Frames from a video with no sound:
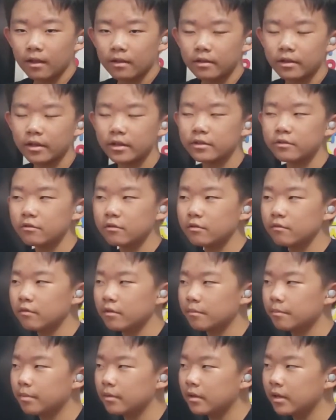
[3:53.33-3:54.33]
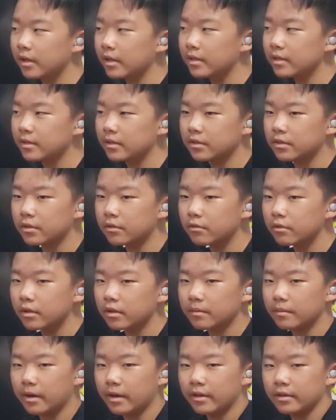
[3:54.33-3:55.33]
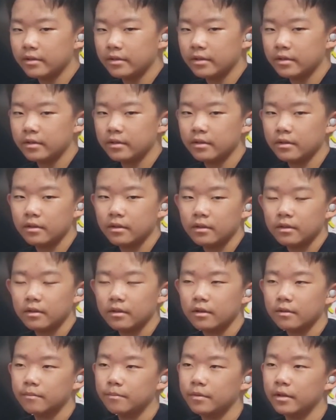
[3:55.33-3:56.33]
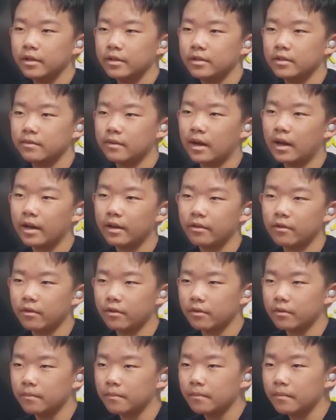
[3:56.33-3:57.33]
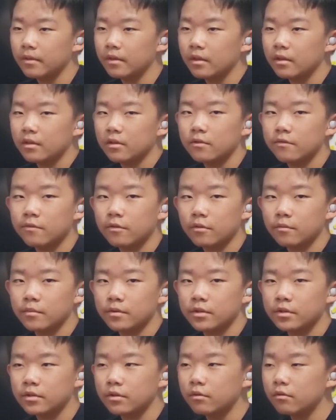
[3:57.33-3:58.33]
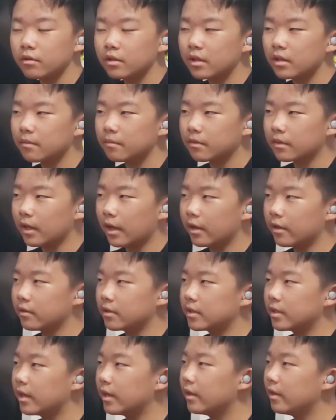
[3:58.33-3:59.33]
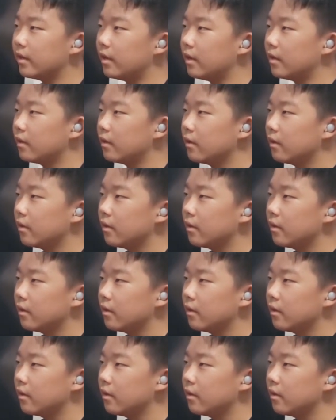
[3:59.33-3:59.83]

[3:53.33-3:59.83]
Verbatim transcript: This will replace the sodium ions in the place of iron to form sodium thiocyanate,